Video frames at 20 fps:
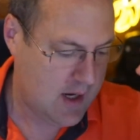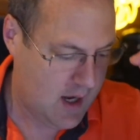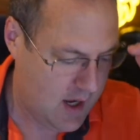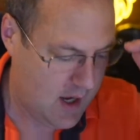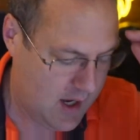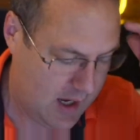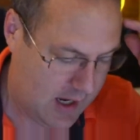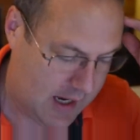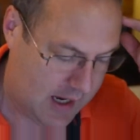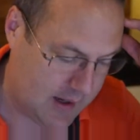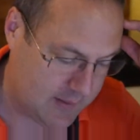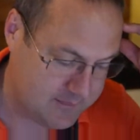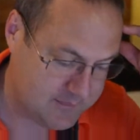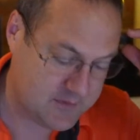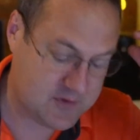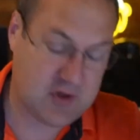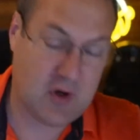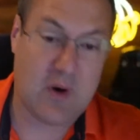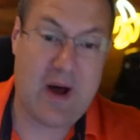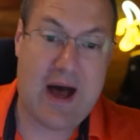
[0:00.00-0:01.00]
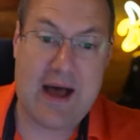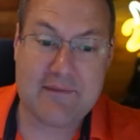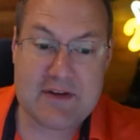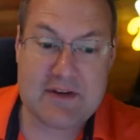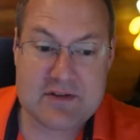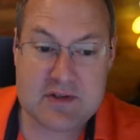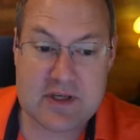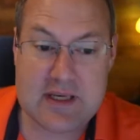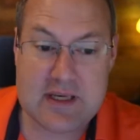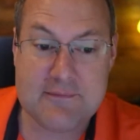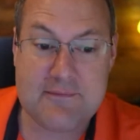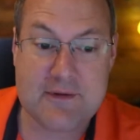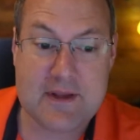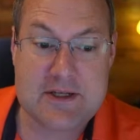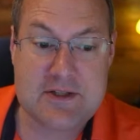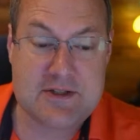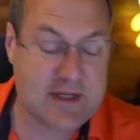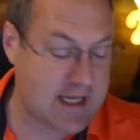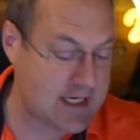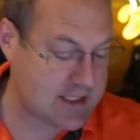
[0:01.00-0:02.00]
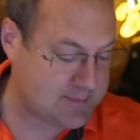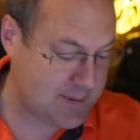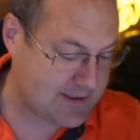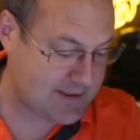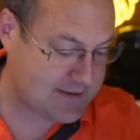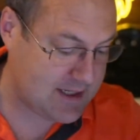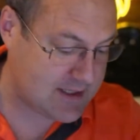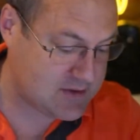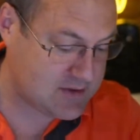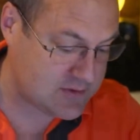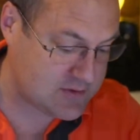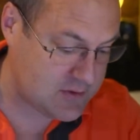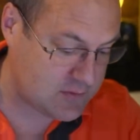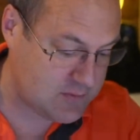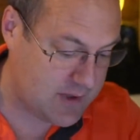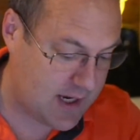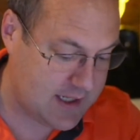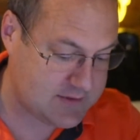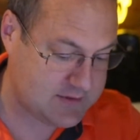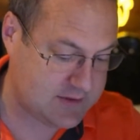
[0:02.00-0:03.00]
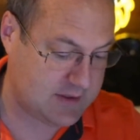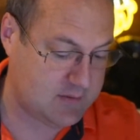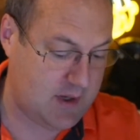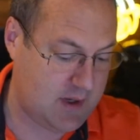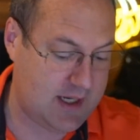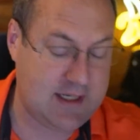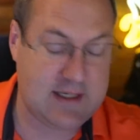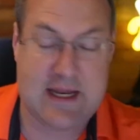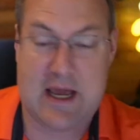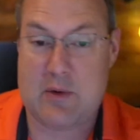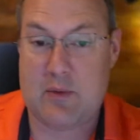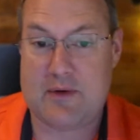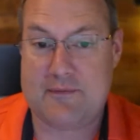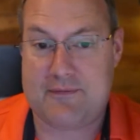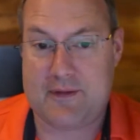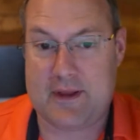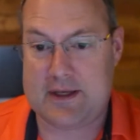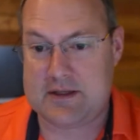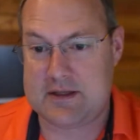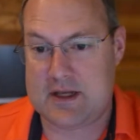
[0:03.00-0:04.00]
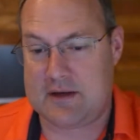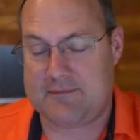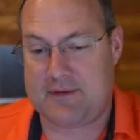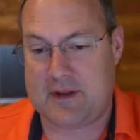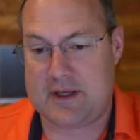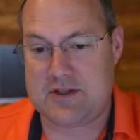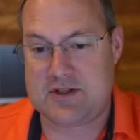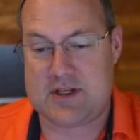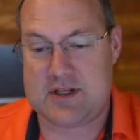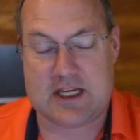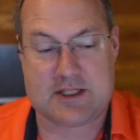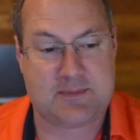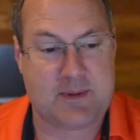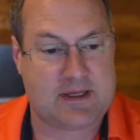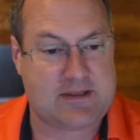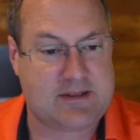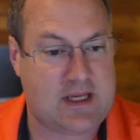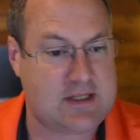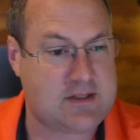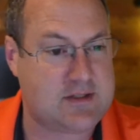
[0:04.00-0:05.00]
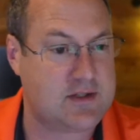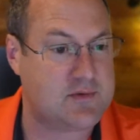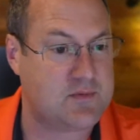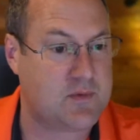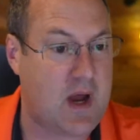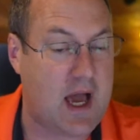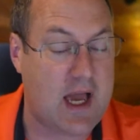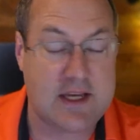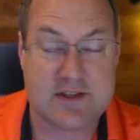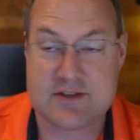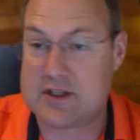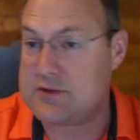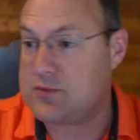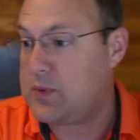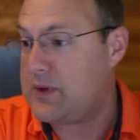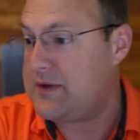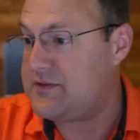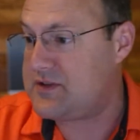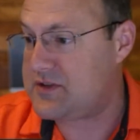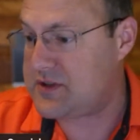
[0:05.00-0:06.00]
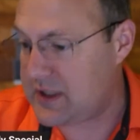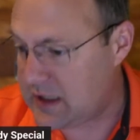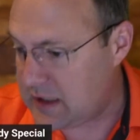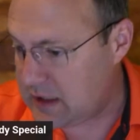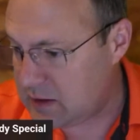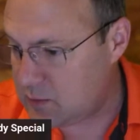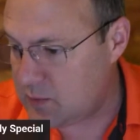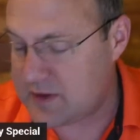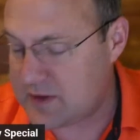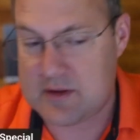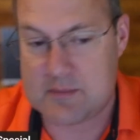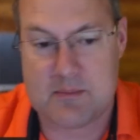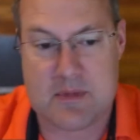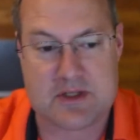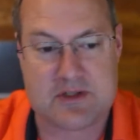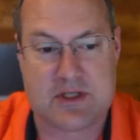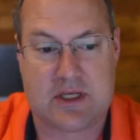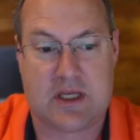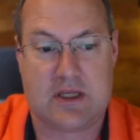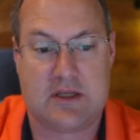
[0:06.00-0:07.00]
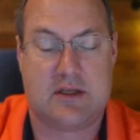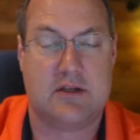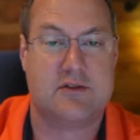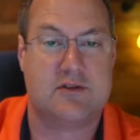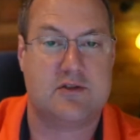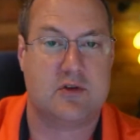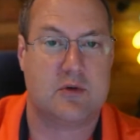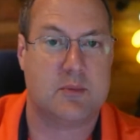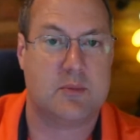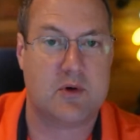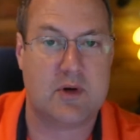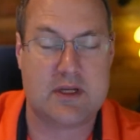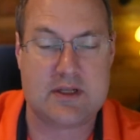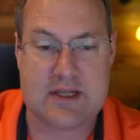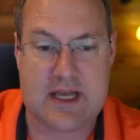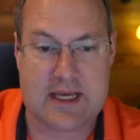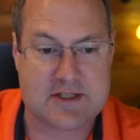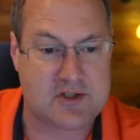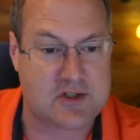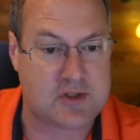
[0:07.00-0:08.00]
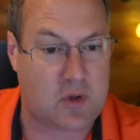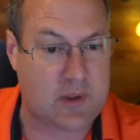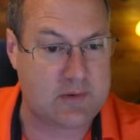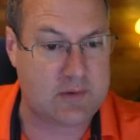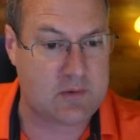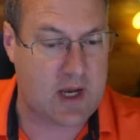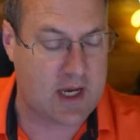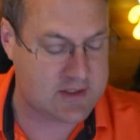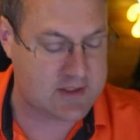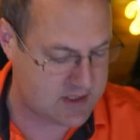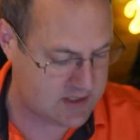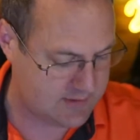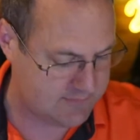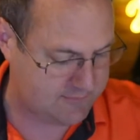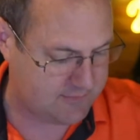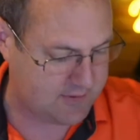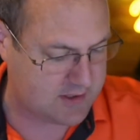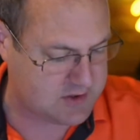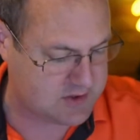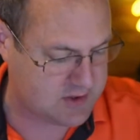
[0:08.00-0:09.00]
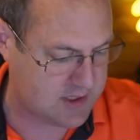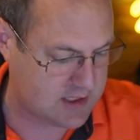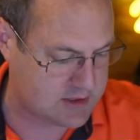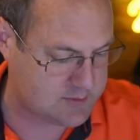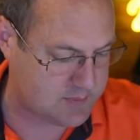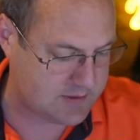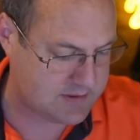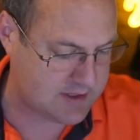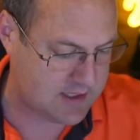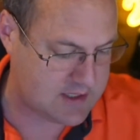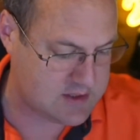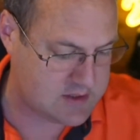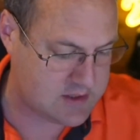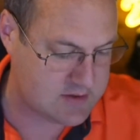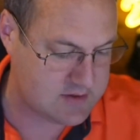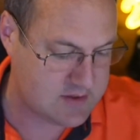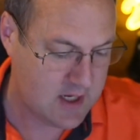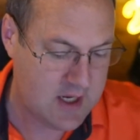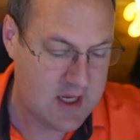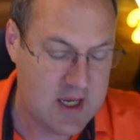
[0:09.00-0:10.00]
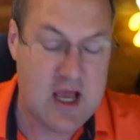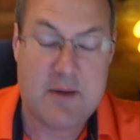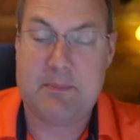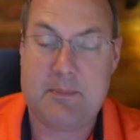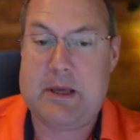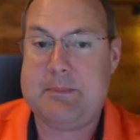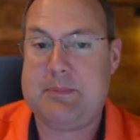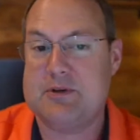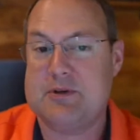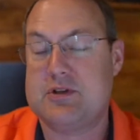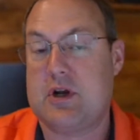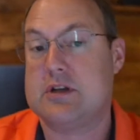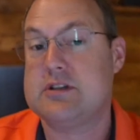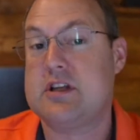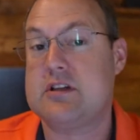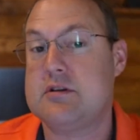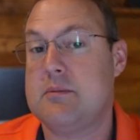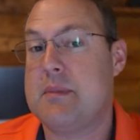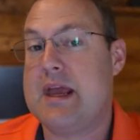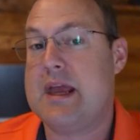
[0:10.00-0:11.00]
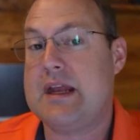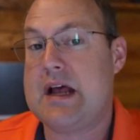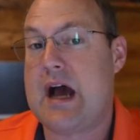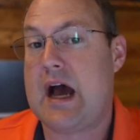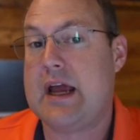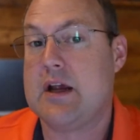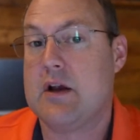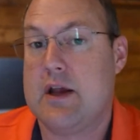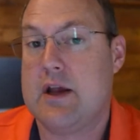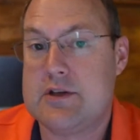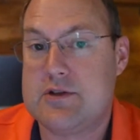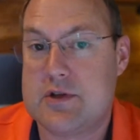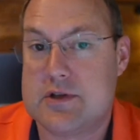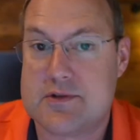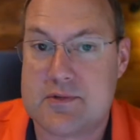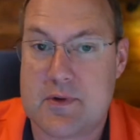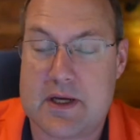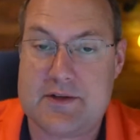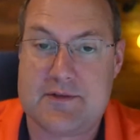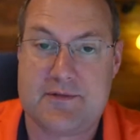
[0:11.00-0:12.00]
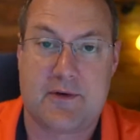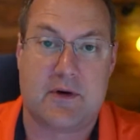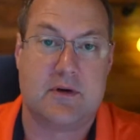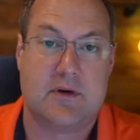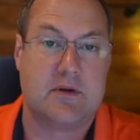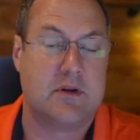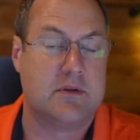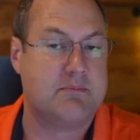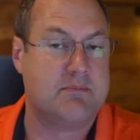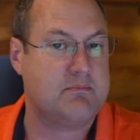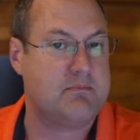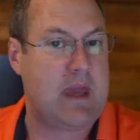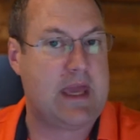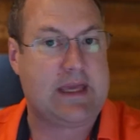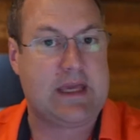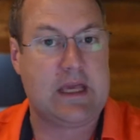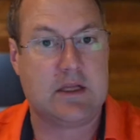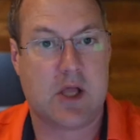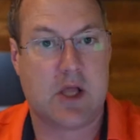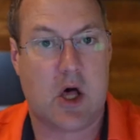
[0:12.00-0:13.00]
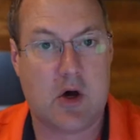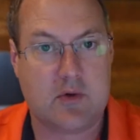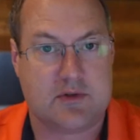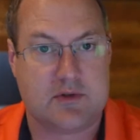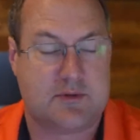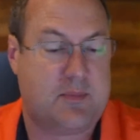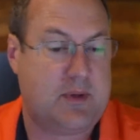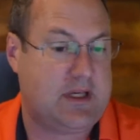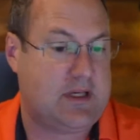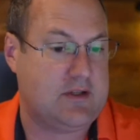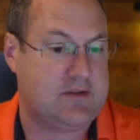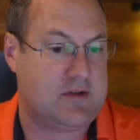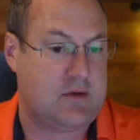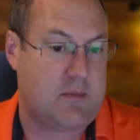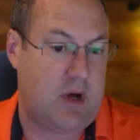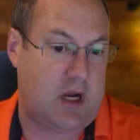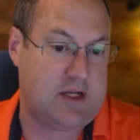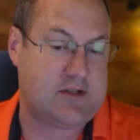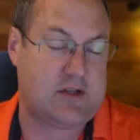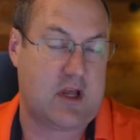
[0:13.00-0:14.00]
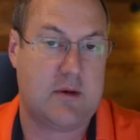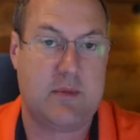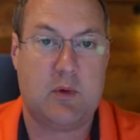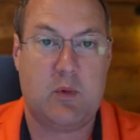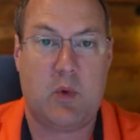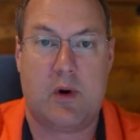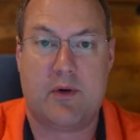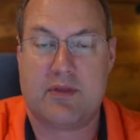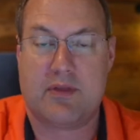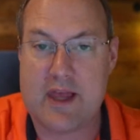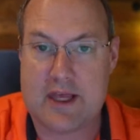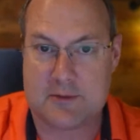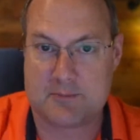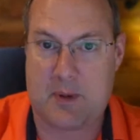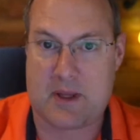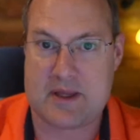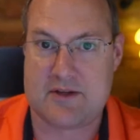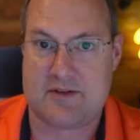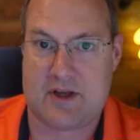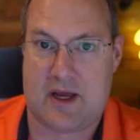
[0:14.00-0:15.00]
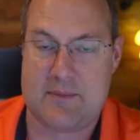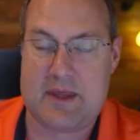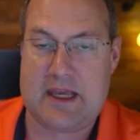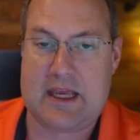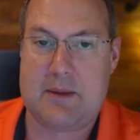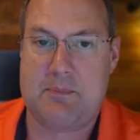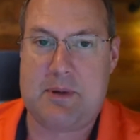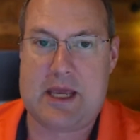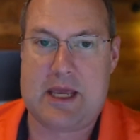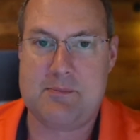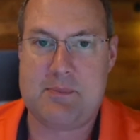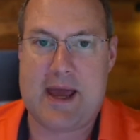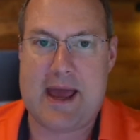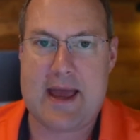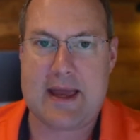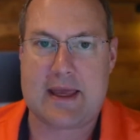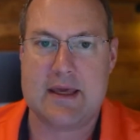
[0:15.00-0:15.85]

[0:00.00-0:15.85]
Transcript: So obviously, inflation expectations are rising, right? Now, when inflation expectations rise, as we've seen with the Michigan Consumer Index showing rising inflation expectations, people start to demand higher interest rates for making loans because the money's going to be worth less by the time they get paid back.